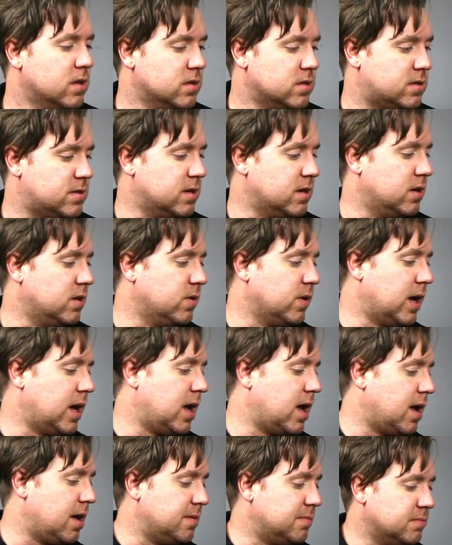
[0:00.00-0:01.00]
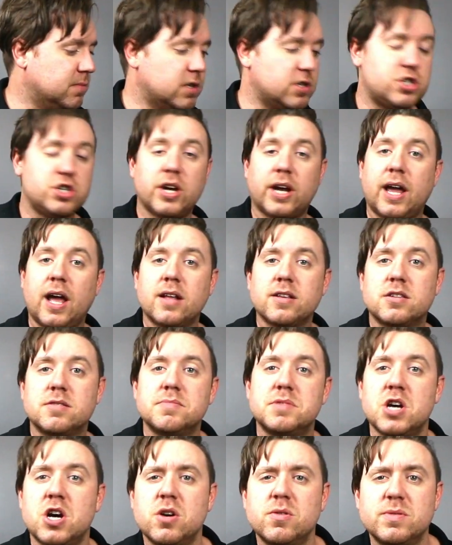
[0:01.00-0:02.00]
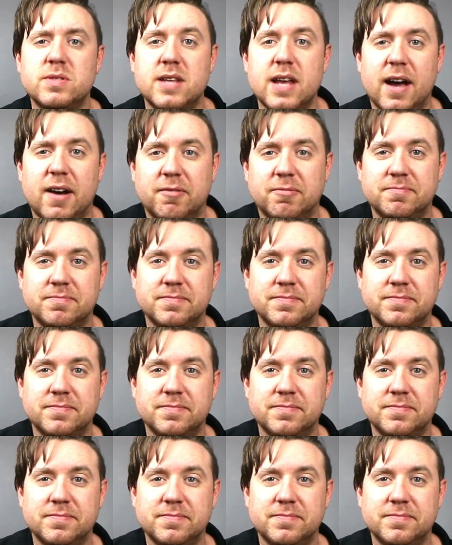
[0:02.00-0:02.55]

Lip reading: So let's check out some tones now.